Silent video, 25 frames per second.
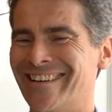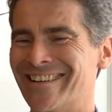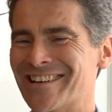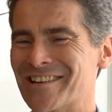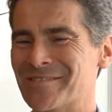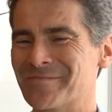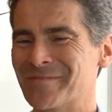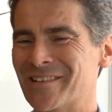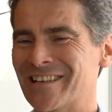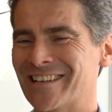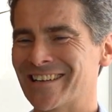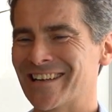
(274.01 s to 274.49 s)
I
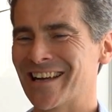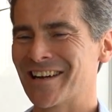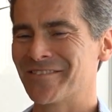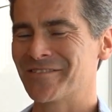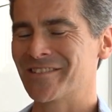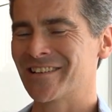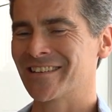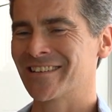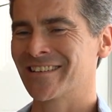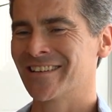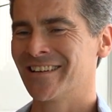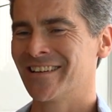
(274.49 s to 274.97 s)
mean
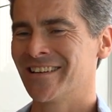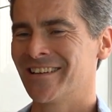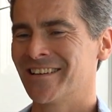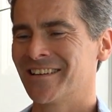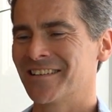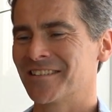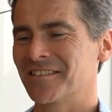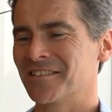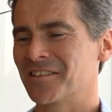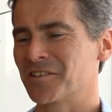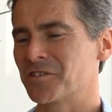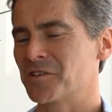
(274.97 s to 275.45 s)
having
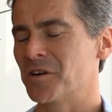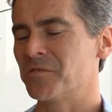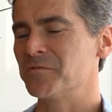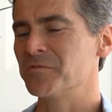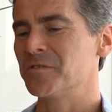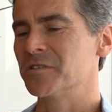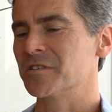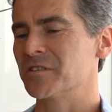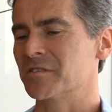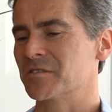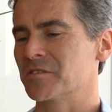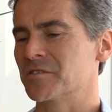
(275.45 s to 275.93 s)
the
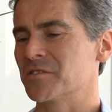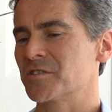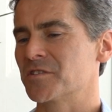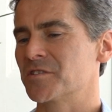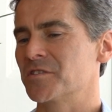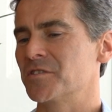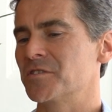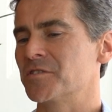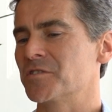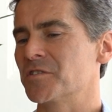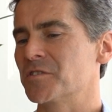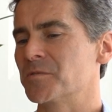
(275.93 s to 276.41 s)
confidence
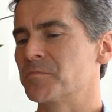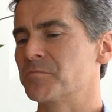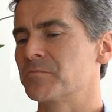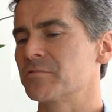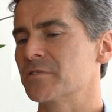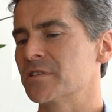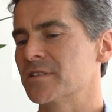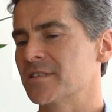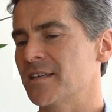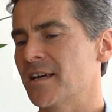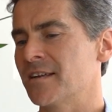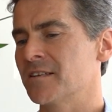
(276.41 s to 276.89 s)
to sort of
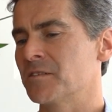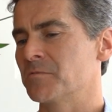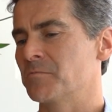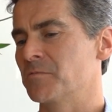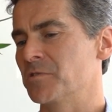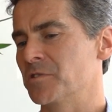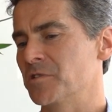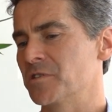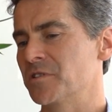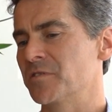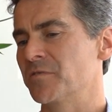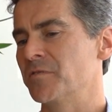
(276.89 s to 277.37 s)
present
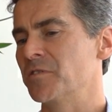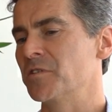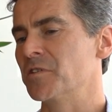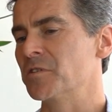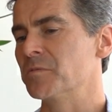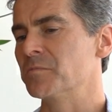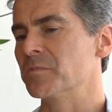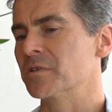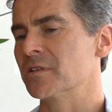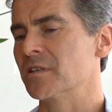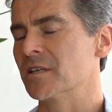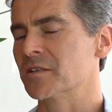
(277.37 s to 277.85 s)
one's view,
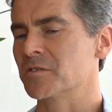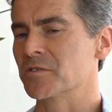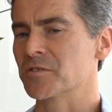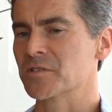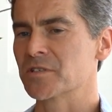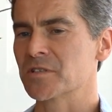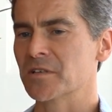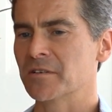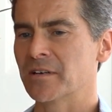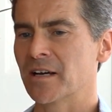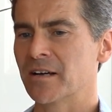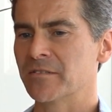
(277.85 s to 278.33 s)
but then
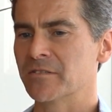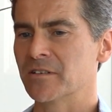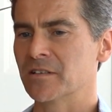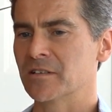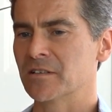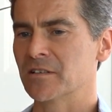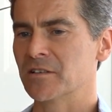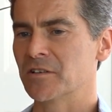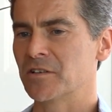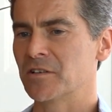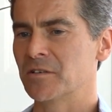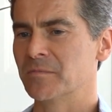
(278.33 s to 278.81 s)
also
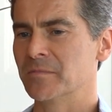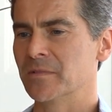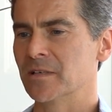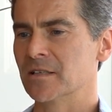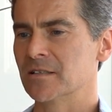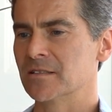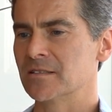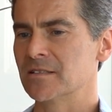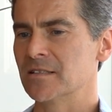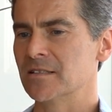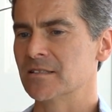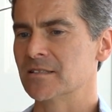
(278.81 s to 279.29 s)
having the
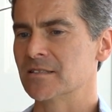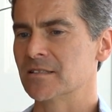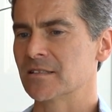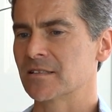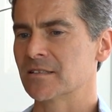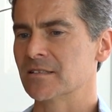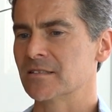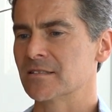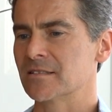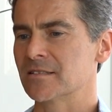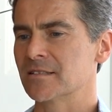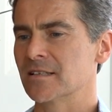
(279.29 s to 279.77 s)
humility to
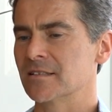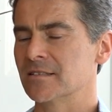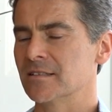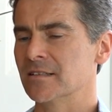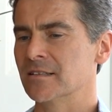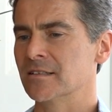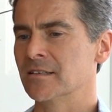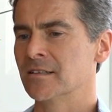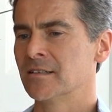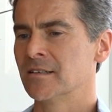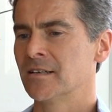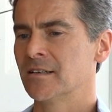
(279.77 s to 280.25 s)

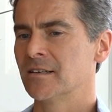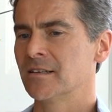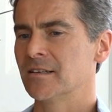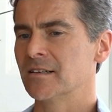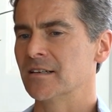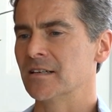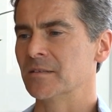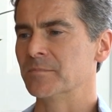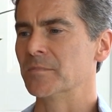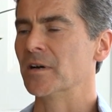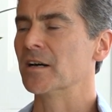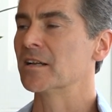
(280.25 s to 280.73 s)
consider
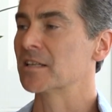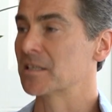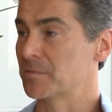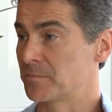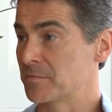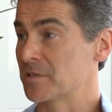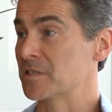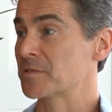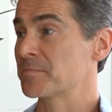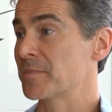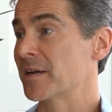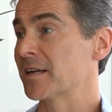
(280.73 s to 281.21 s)
other
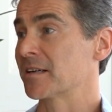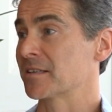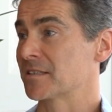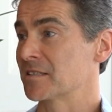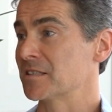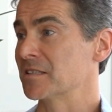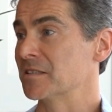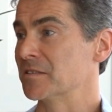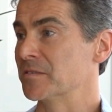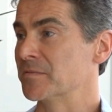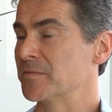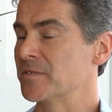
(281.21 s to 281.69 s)

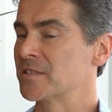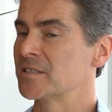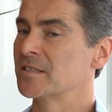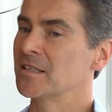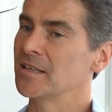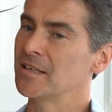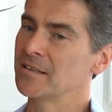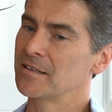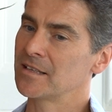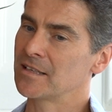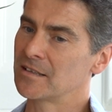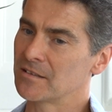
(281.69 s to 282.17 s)
perspectives.
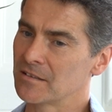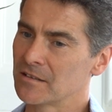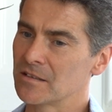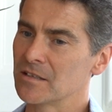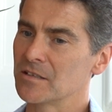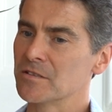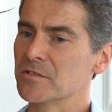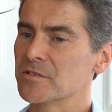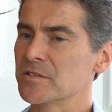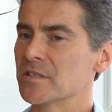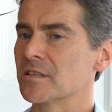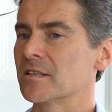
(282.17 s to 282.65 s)
I think
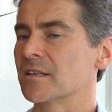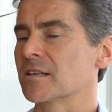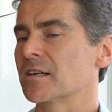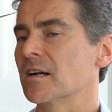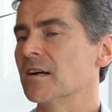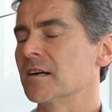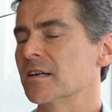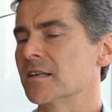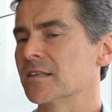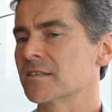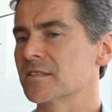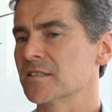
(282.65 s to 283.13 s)
those are the
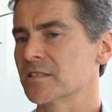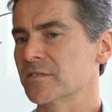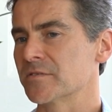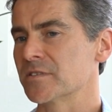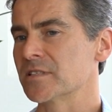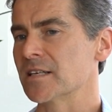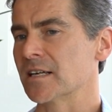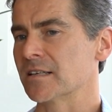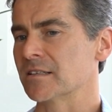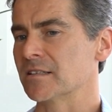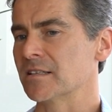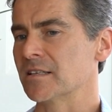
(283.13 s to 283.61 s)
kinds of
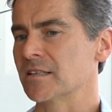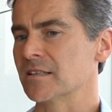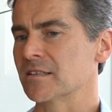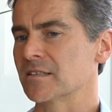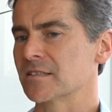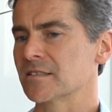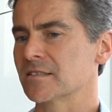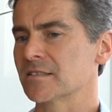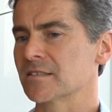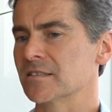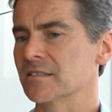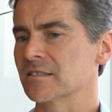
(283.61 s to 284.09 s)

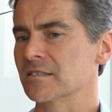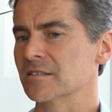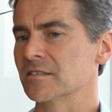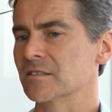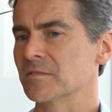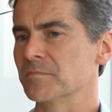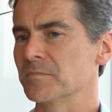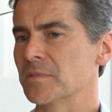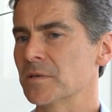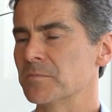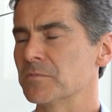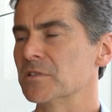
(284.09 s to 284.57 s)
techniques
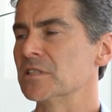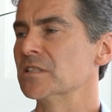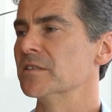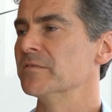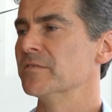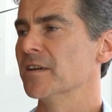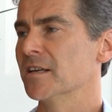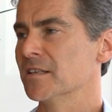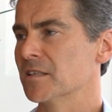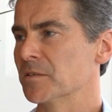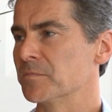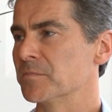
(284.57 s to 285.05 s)
that people
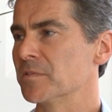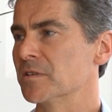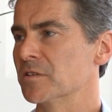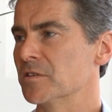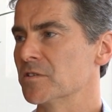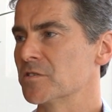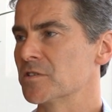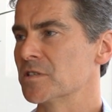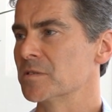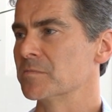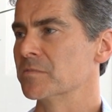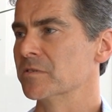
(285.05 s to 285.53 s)
develop in the
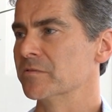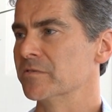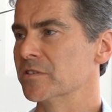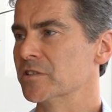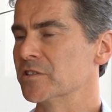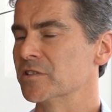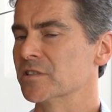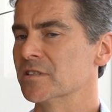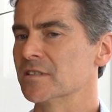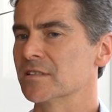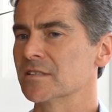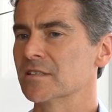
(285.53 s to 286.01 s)

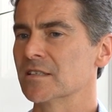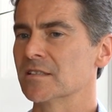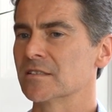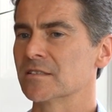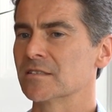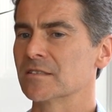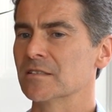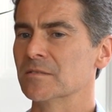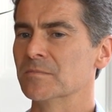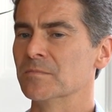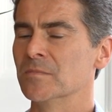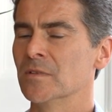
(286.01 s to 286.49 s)
supervision
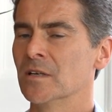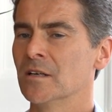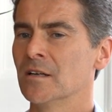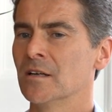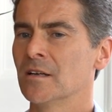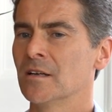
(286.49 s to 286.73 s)
system.